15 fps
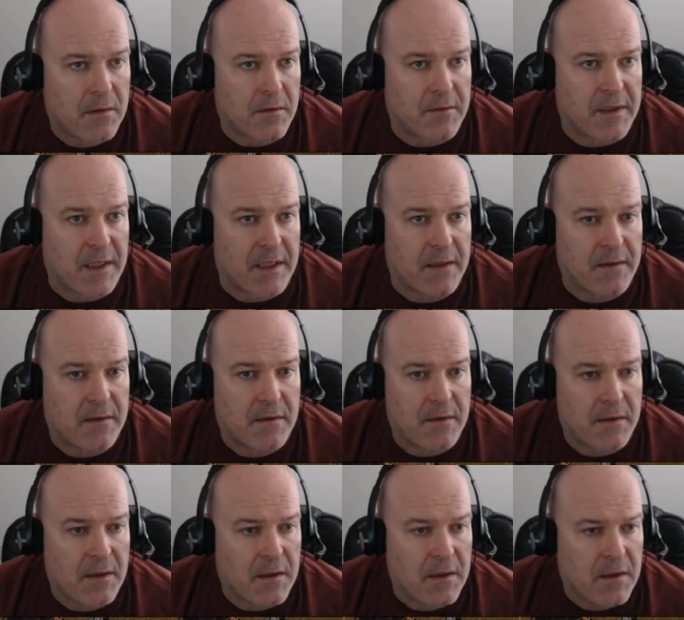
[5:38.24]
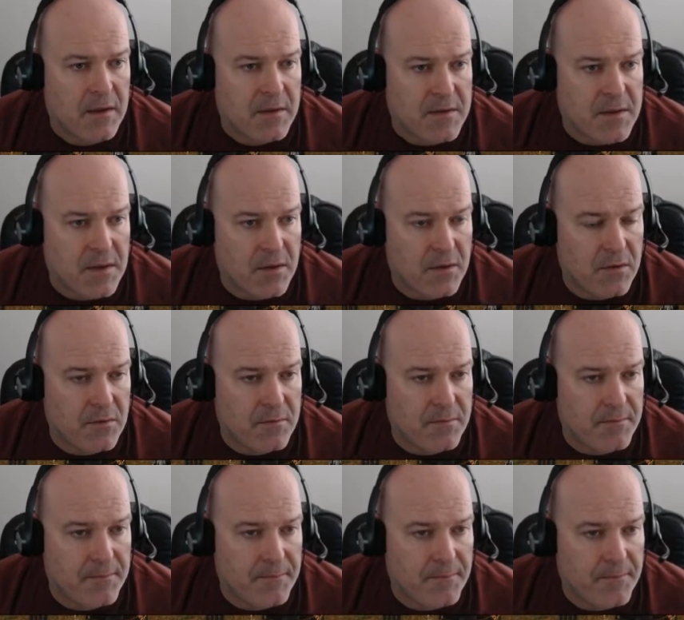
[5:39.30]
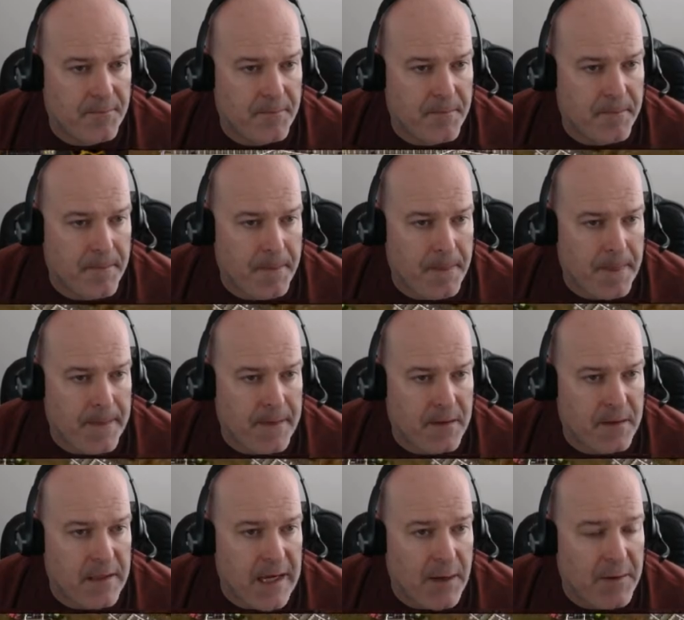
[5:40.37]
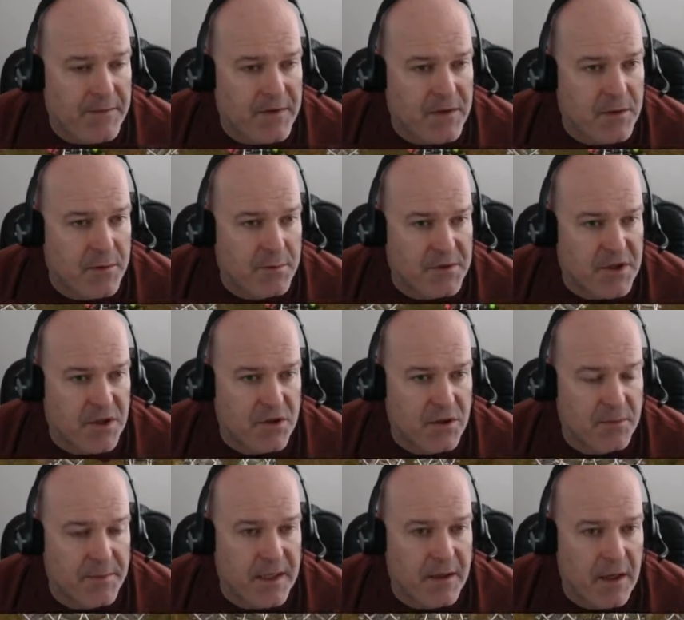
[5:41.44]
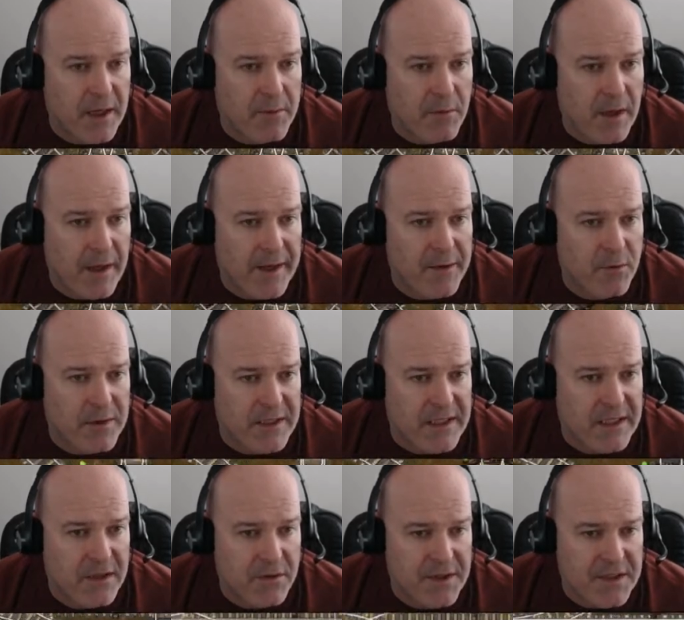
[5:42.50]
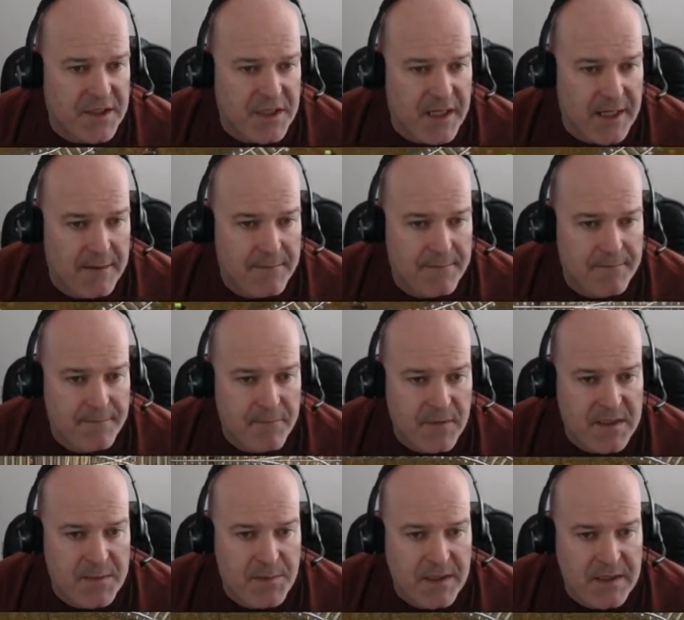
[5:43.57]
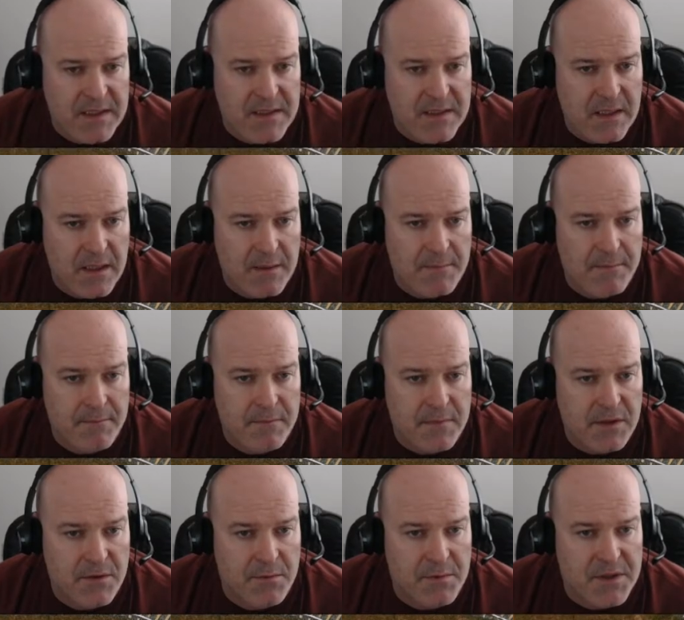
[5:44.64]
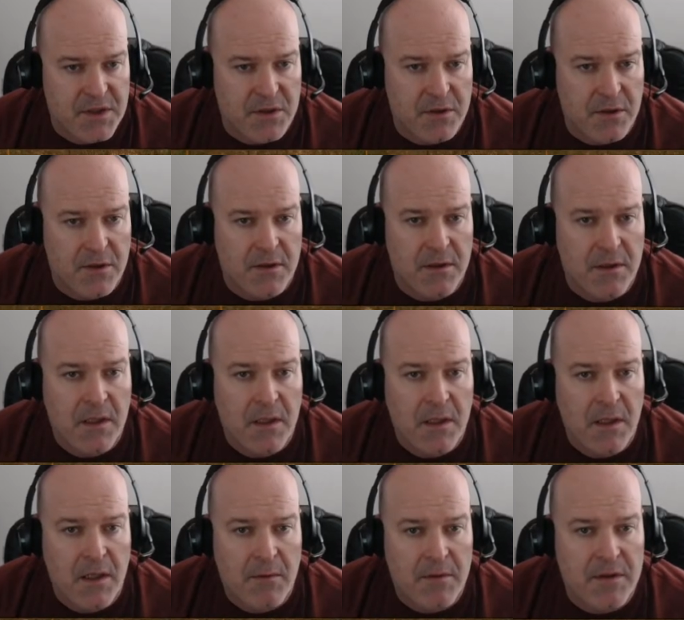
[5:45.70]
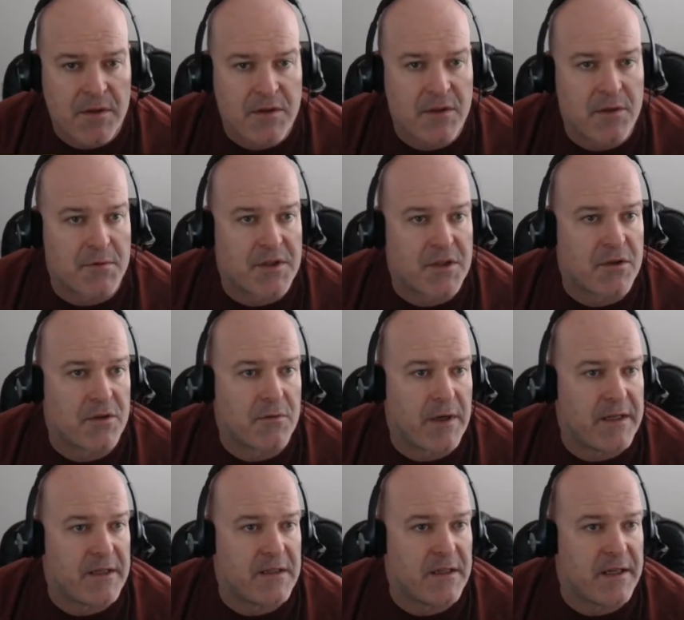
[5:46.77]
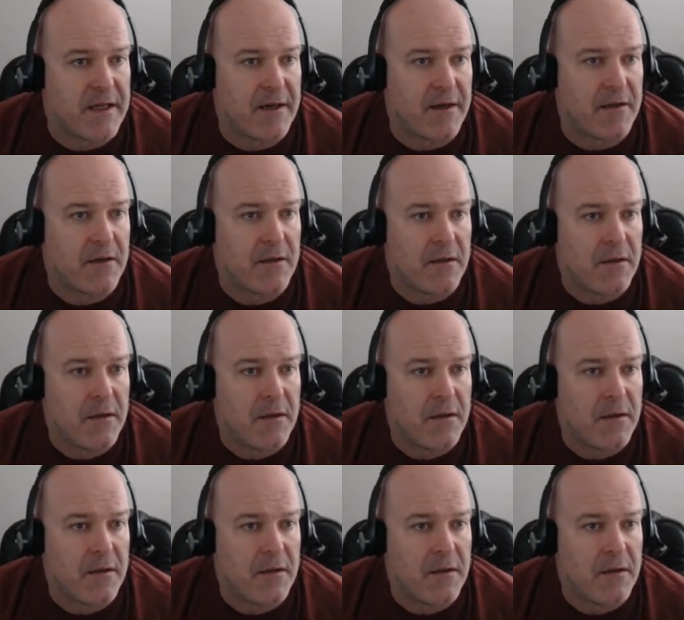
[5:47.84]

Okay, so now we have to do the return, but I don't want to kill this yet. Let's pick this up, do the return. We're going to do the return right into there.